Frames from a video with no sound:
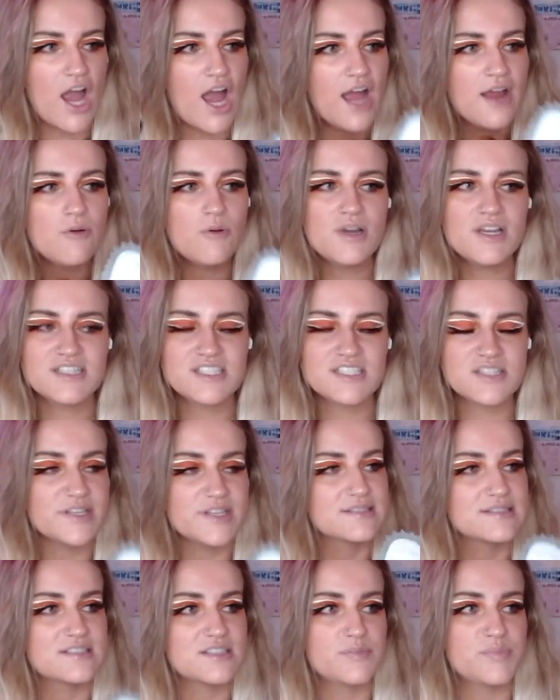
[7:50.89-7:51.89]
I want it to be
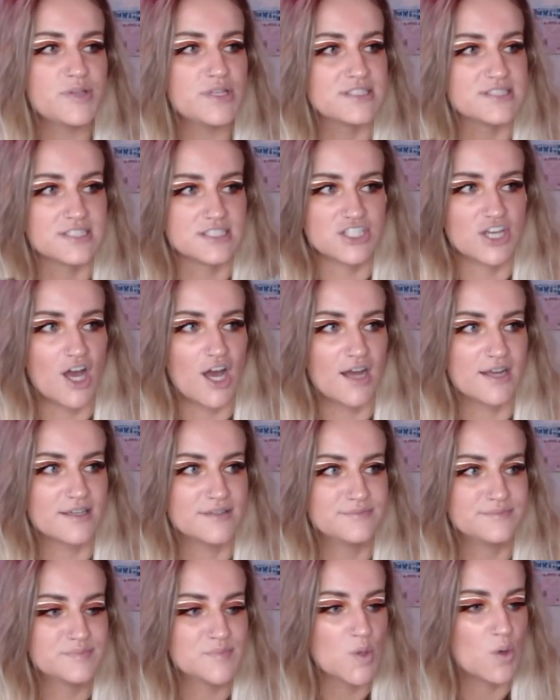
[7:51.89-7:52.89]
as simple as a dog
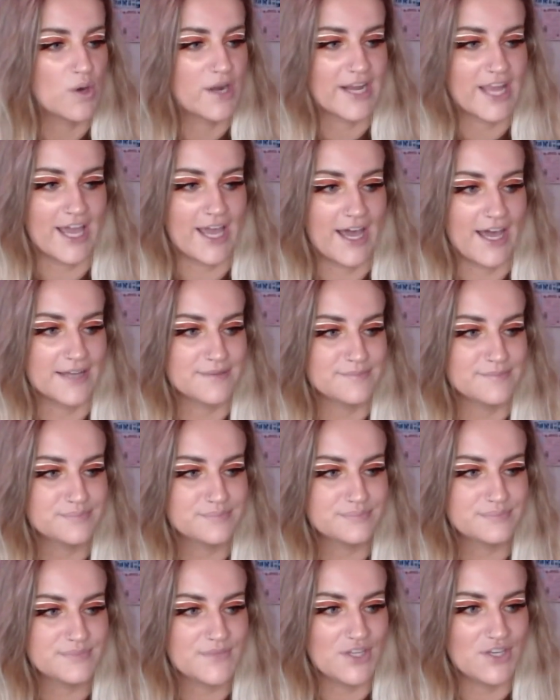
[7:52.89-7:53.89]
or a cat,
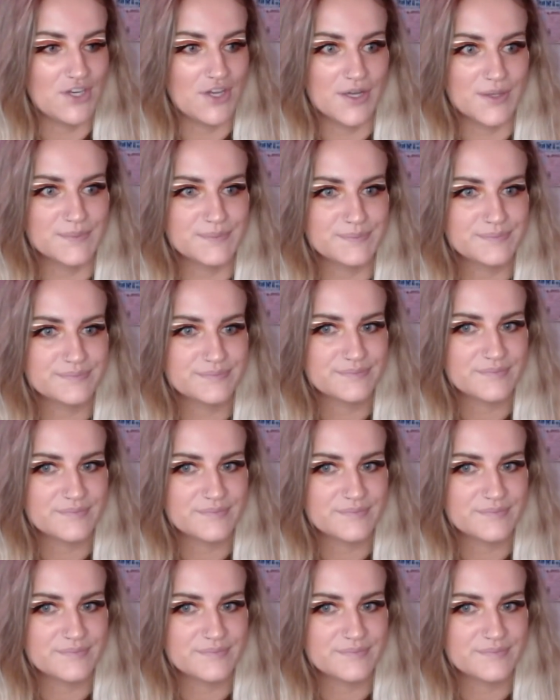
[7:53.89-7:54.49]
you know?